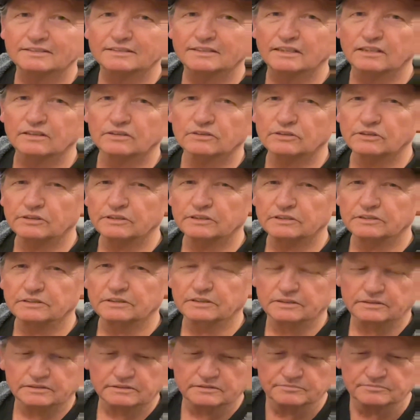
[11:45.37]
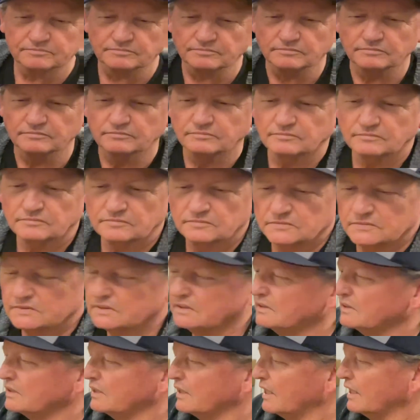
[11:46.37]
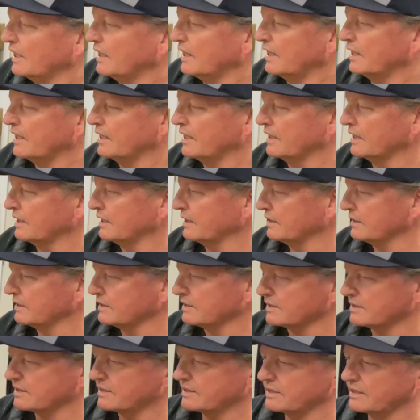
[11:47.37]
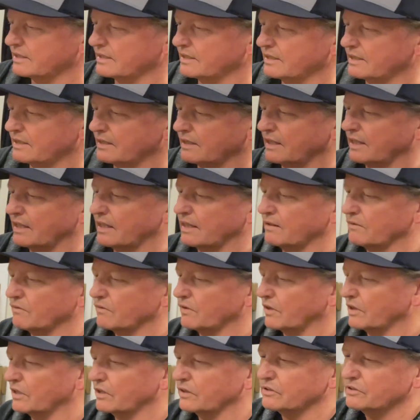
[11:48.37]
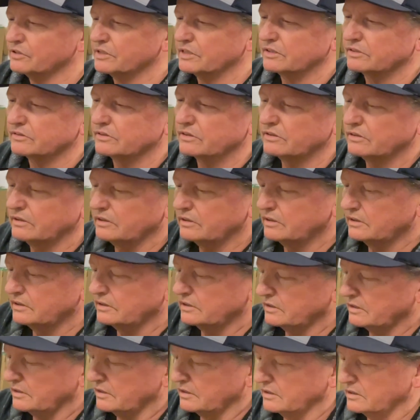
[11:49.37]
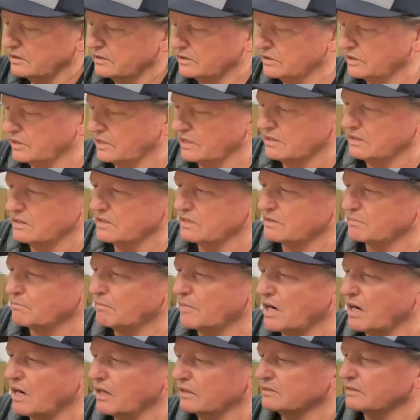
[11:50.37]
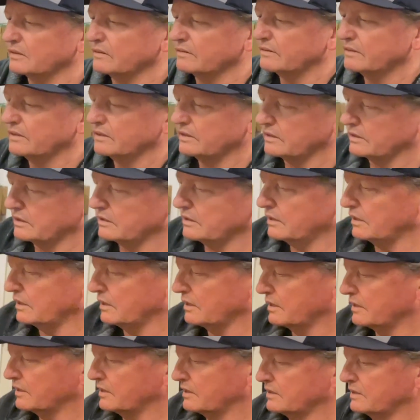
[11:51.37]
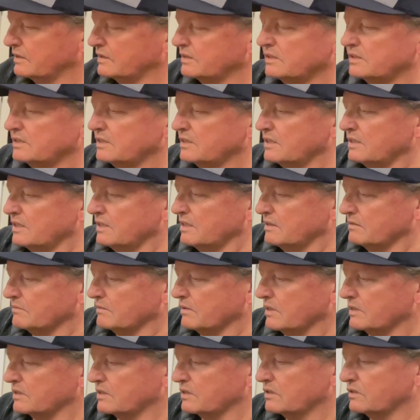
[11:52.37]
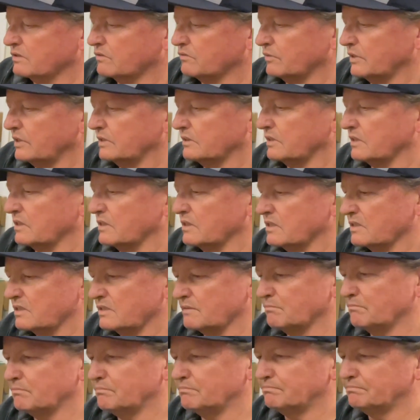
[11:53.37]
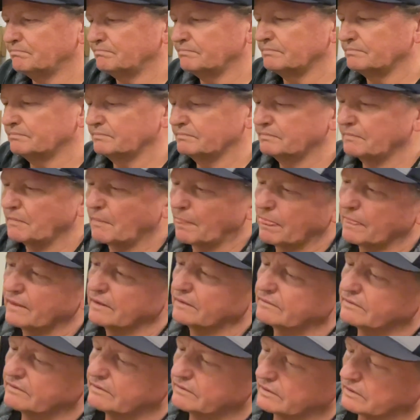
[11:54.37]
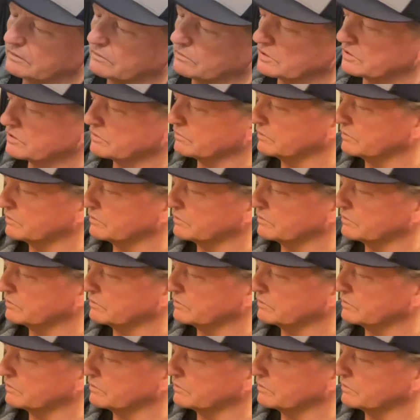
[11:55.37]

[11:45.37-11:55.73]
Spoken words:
It'll go in the dirt. And we're going to go ahead and look at this box and see. We're squeezing this. Let's see, which